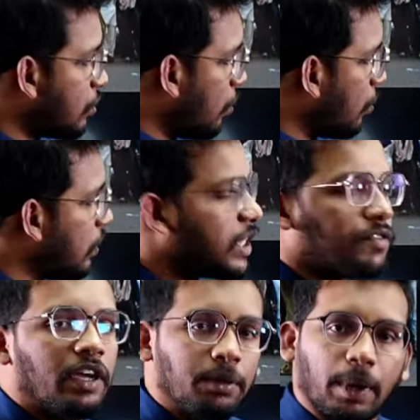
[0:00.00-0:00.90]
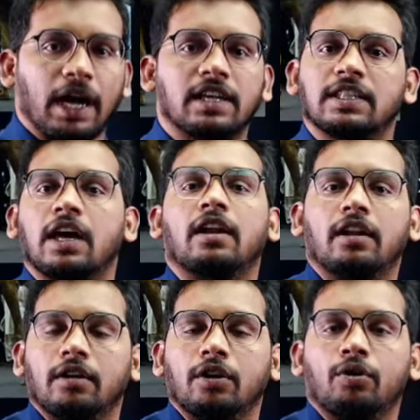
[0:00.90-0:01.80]
So that's why
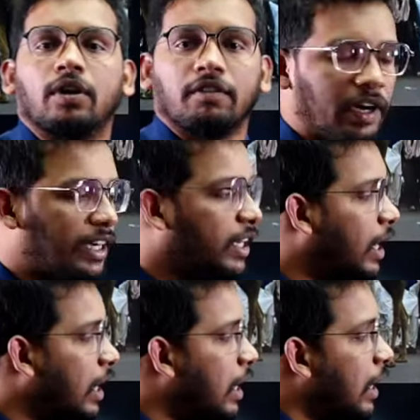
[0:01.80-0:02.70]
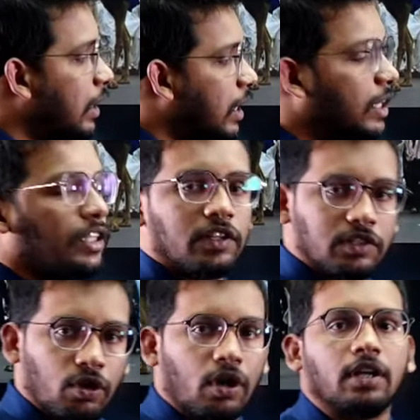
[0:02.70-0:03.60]
Pakistan, you know, reflected that this
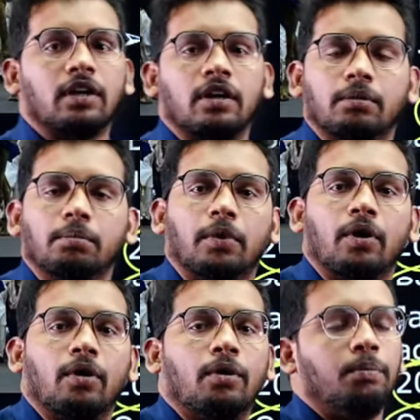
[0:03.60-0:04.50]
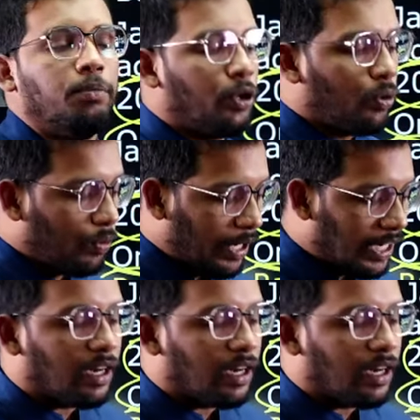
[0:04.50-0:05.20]
is not a, you know,